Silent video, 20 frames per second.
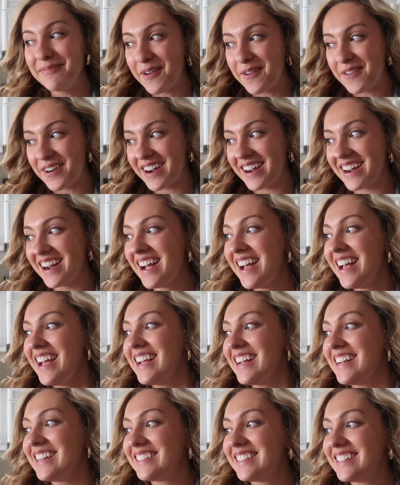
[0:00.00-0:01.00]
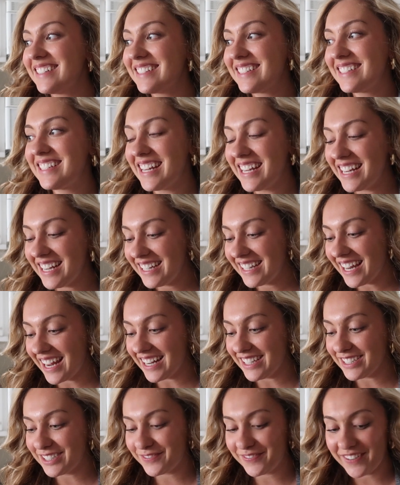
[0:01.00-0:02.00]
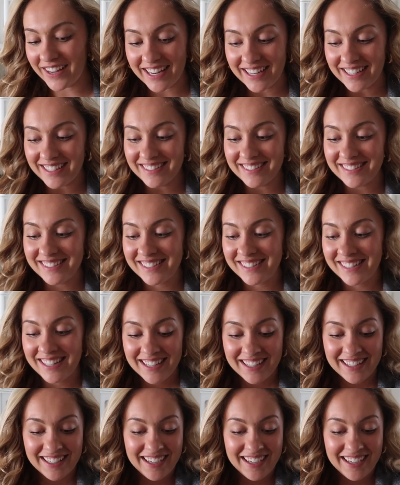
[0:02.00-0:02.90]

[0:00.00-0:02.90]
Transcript: more. He's in his teenage phase.